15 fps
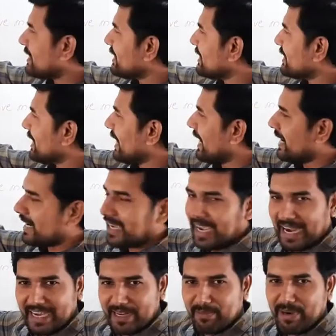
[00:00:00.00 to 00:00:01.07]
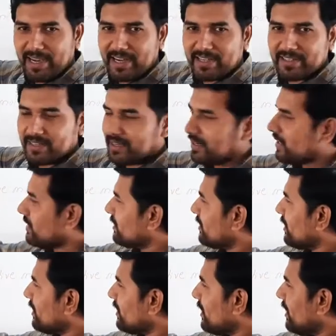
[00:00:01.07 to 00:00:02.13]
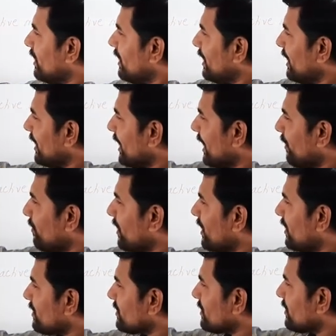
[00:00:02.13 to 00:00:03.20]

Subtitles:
second antibiotics, third chemicals,